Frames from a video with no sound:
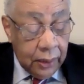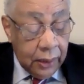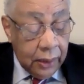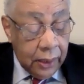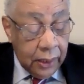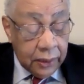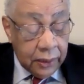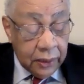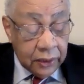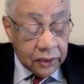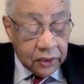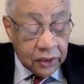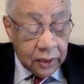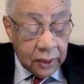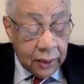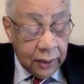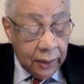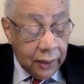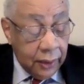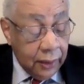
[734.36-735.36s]
It is
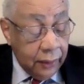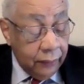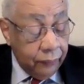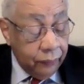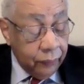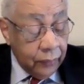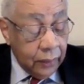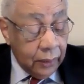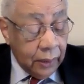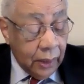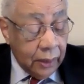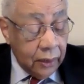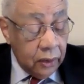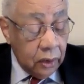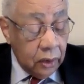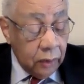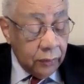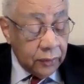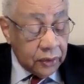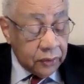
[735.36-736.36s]
clear that in
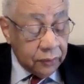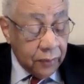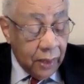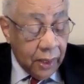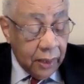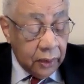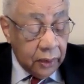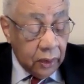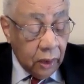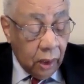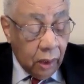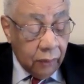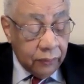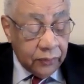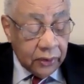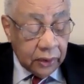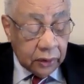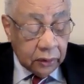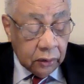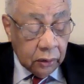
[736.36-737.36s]
Newman's mind, the
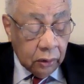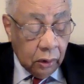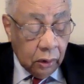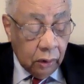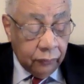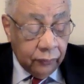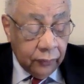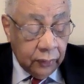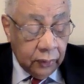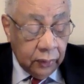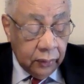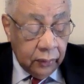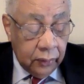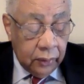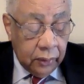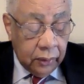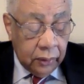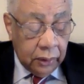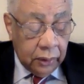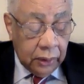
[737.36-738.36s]
object of a
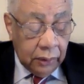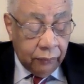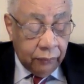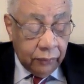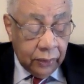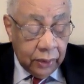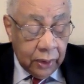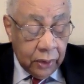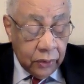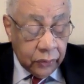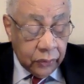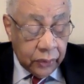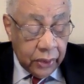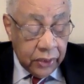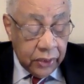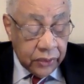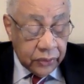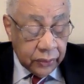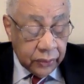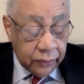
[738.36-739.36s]
liberal
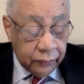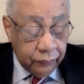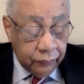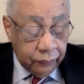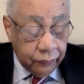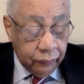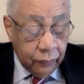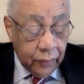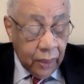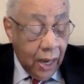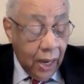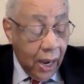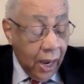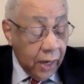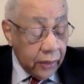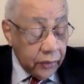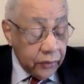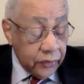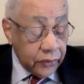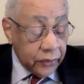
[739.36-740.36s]
education,
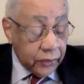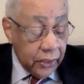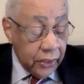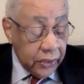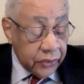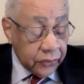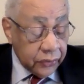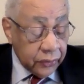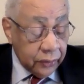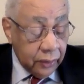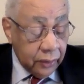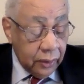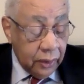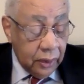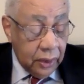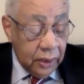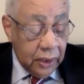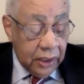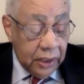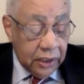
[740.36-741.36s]
higher education,
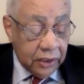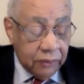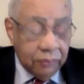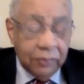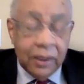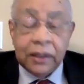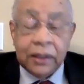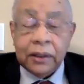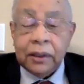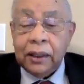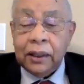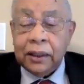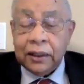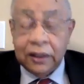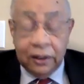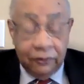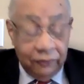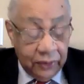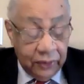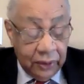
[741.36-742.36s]
is mental
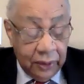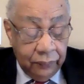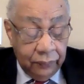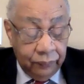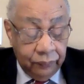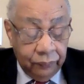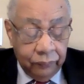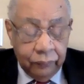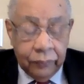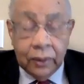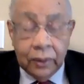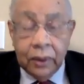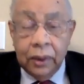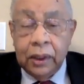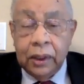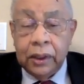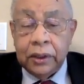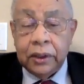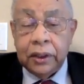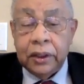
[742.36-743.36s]
activity.
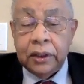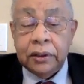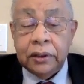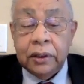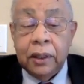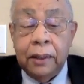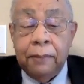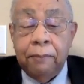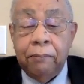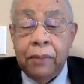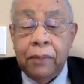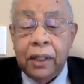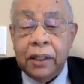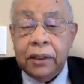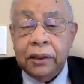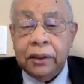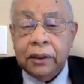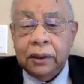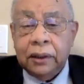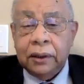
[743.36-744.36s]
It is
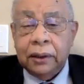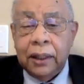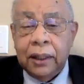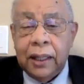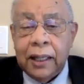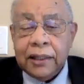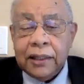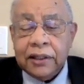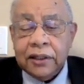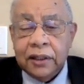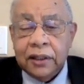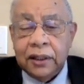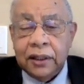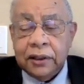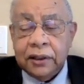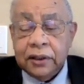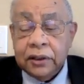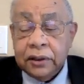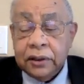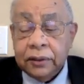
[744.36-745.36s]
mental
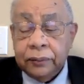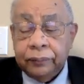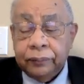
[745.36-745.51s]
excellence.